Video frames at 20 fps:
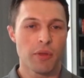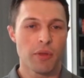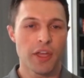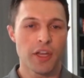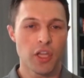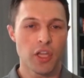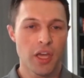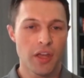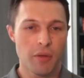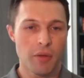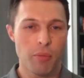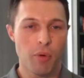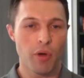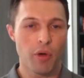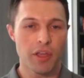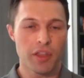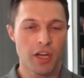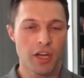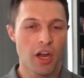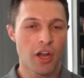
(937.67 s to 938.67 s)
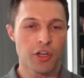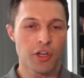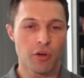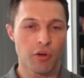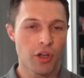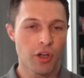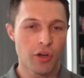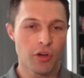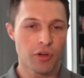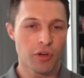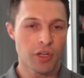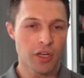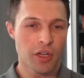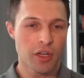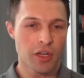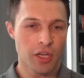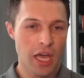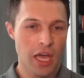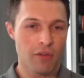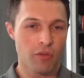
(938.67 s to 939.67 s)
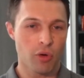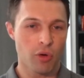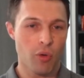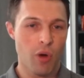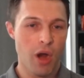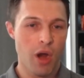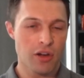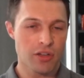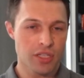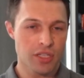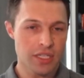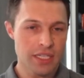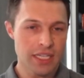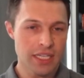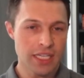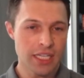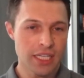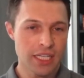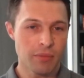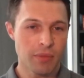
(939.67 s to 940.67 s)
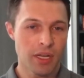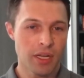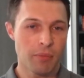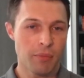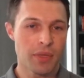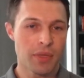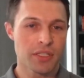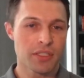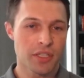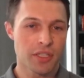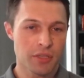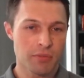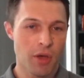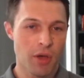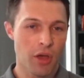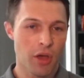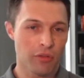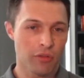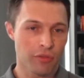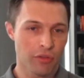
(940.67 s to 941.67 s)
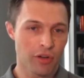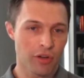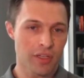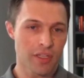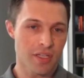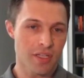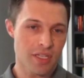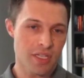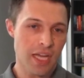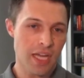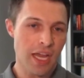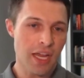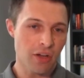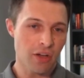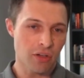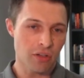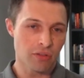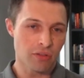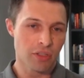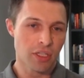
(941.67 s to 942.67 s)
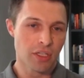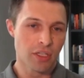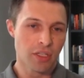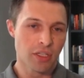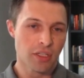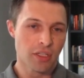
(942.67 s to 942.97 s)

but then you hit a point that on your own, it, it kind of requires a team and a business model for it to scale.